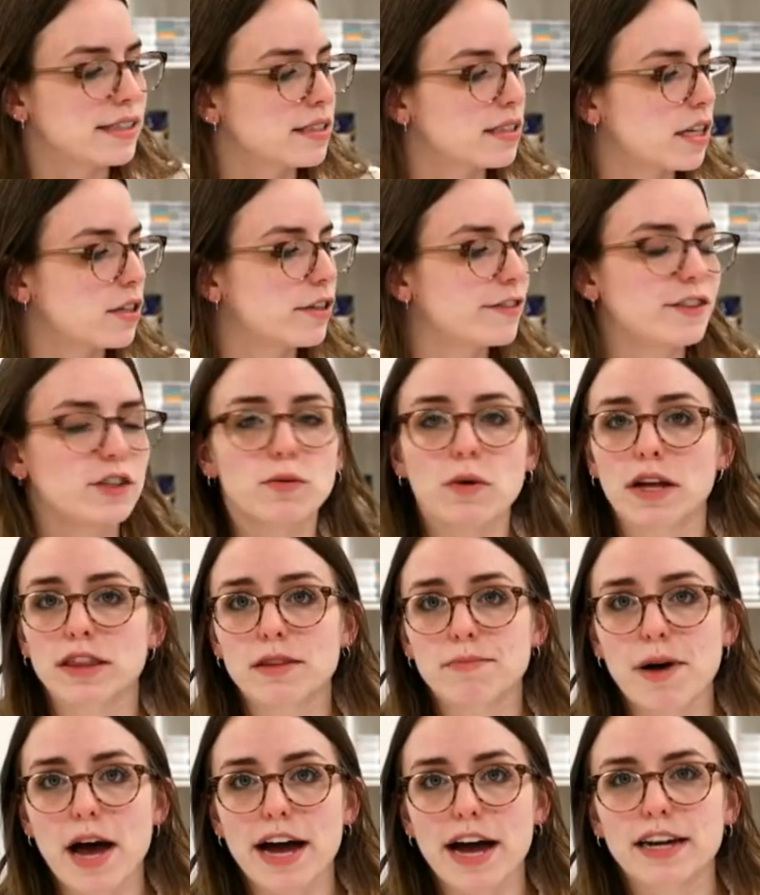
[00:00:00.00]
So if you want
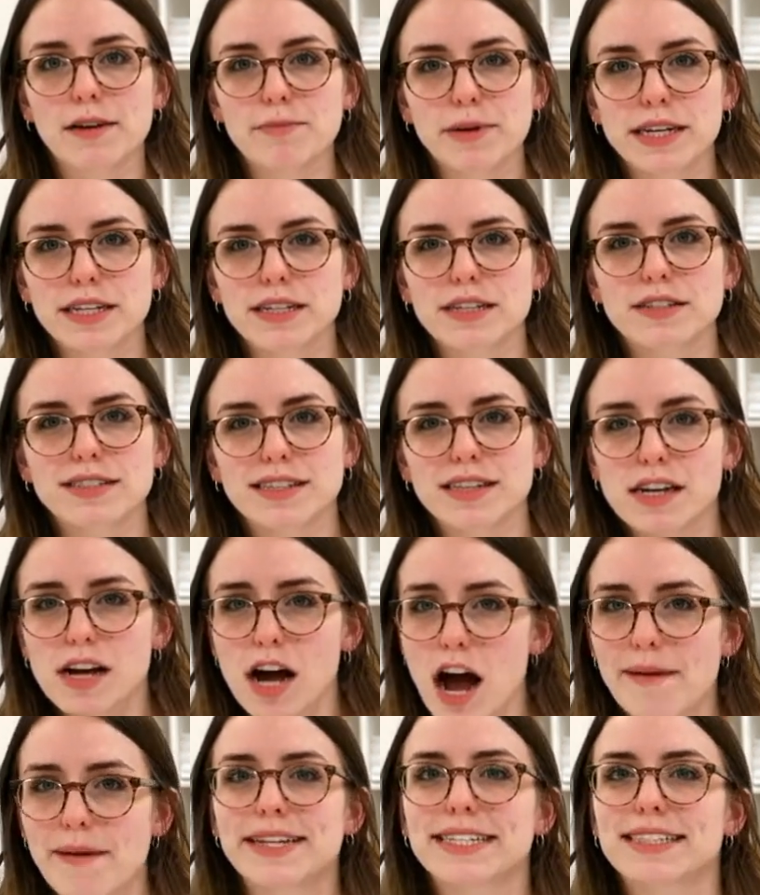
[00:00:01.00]
the pocket pillows in the
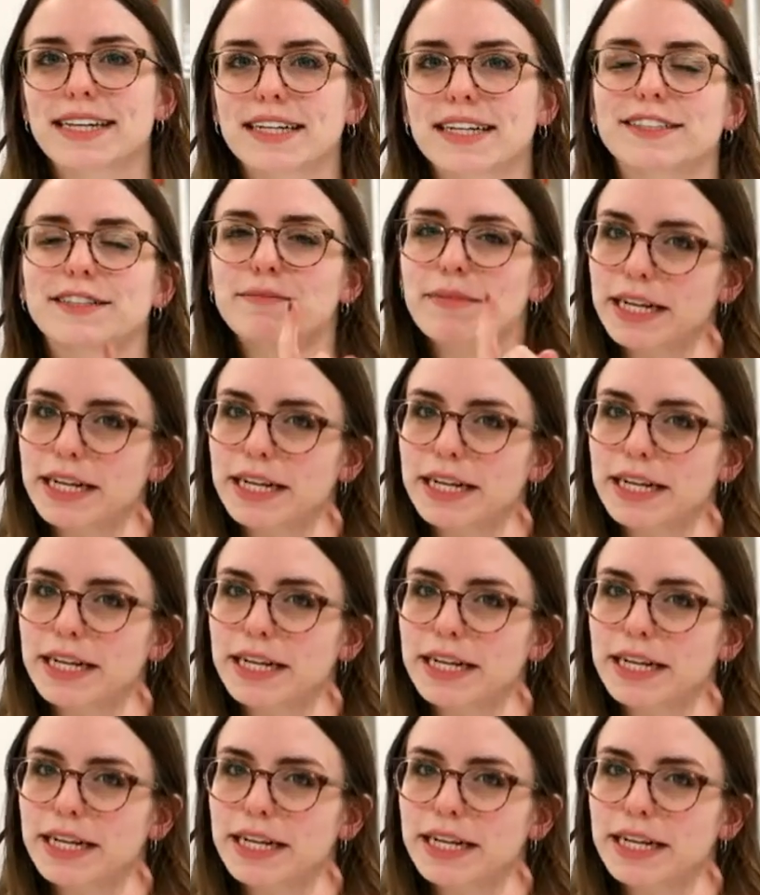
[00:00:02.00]
comment section,